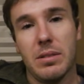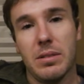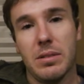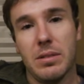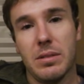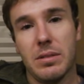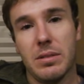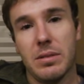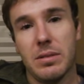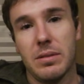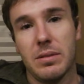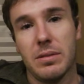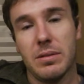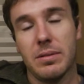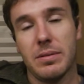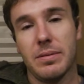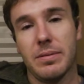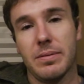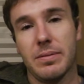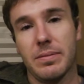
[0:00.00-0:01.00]

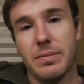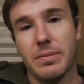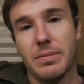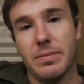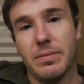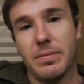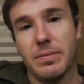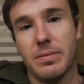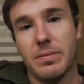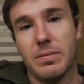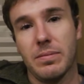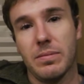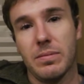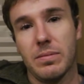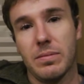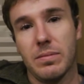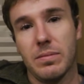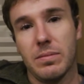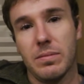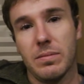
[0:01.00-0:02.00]

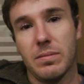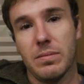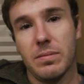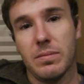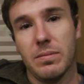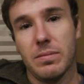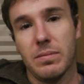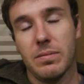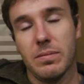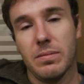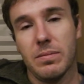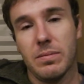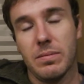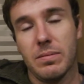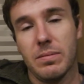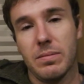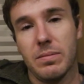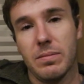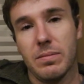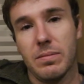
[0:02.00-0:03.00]

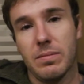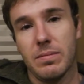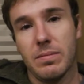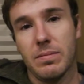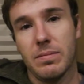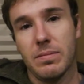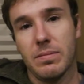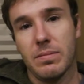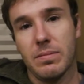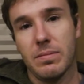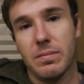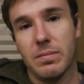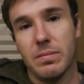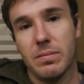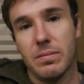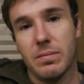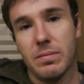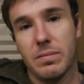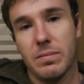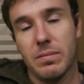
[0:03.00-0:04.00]

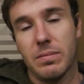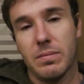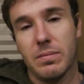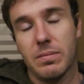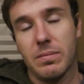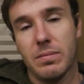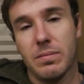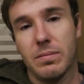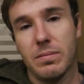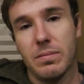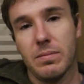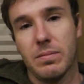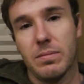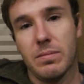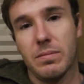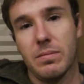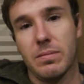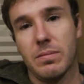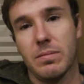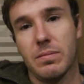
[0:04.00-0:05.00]

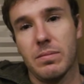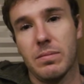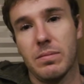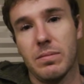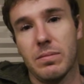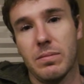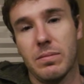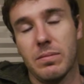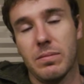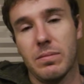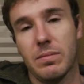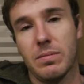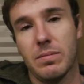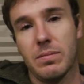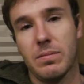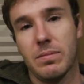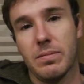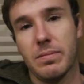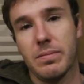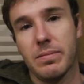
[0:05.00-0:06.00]

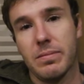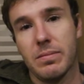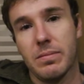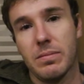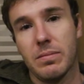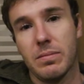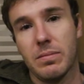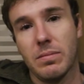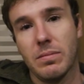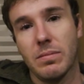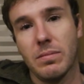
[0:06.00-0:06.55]
This person isn't speaking.